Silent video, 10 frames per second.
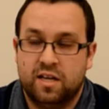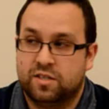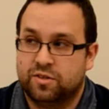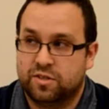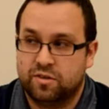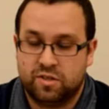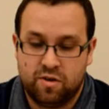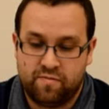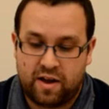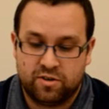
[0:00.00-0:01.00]
it's also to
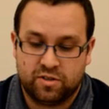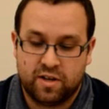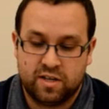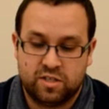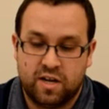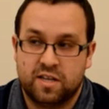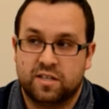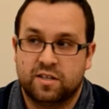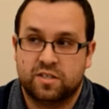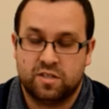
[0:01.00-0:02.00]
evangelise
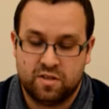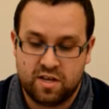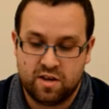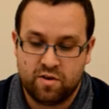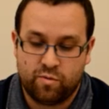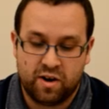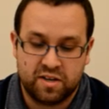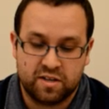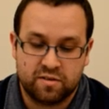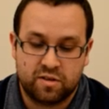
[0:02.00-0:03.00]
JSRs to the
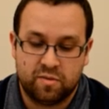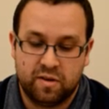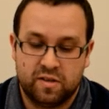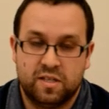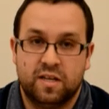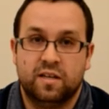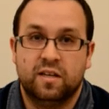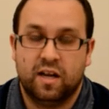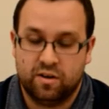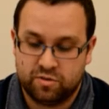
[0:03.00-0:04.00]
wider community
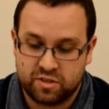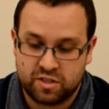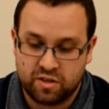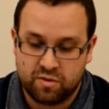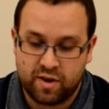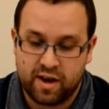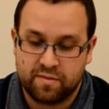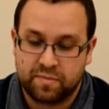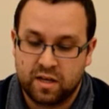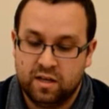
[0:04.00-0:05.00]
in order to uh,
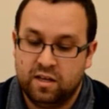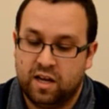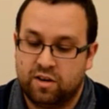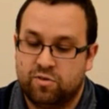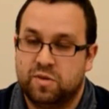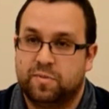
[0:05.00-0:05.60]
increase